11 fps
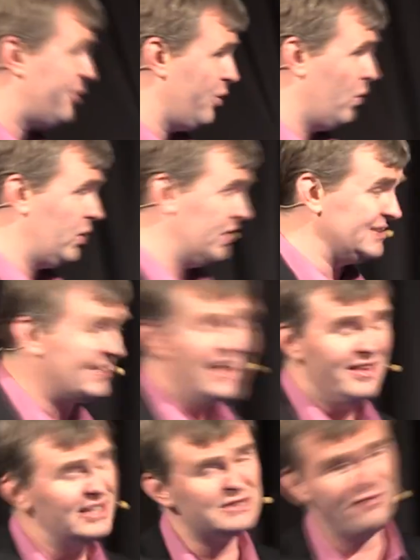thorns,
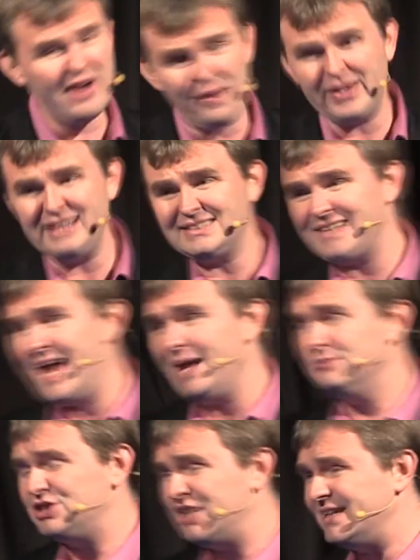this very same
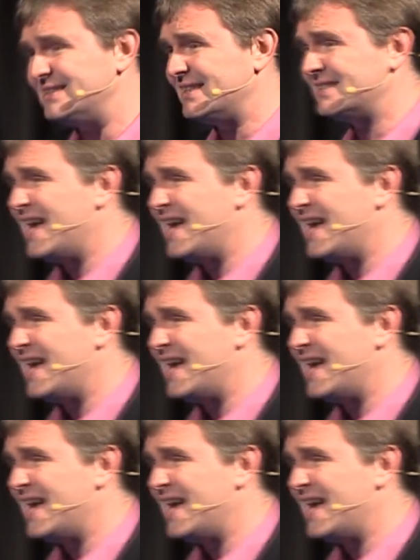Jesus